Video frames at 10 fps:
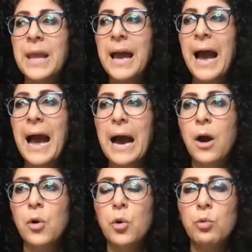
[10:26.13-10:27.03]

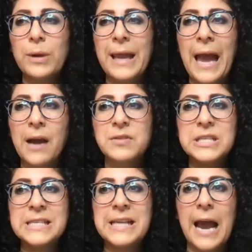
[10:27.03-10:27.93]
how we have
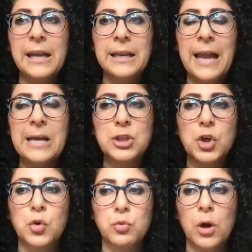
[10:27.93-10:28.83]
decided as
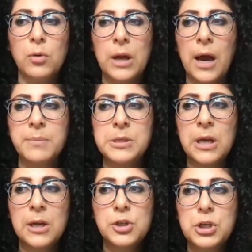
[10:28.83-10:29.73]
grown-ups
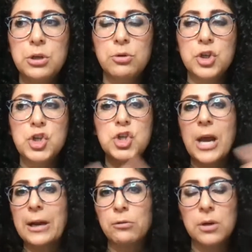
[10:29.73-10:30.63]
to
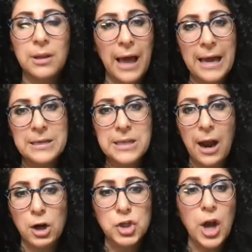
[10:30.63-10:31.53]
generalize
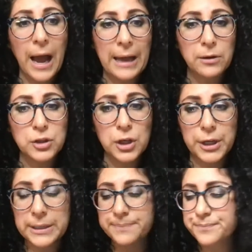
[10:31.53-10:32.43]
our
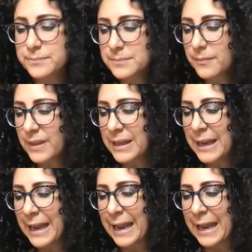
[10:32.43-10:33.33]
childhood.
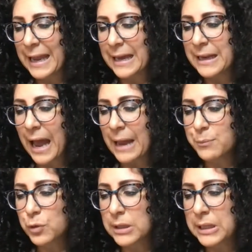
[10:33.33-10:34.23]
And I'm
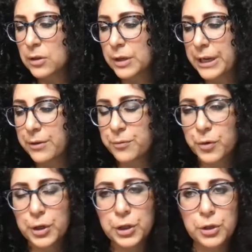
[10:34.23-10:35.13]
really looking for
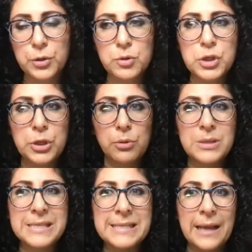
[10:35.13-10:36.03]
you to
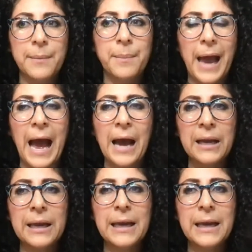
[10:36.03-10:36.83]
sit back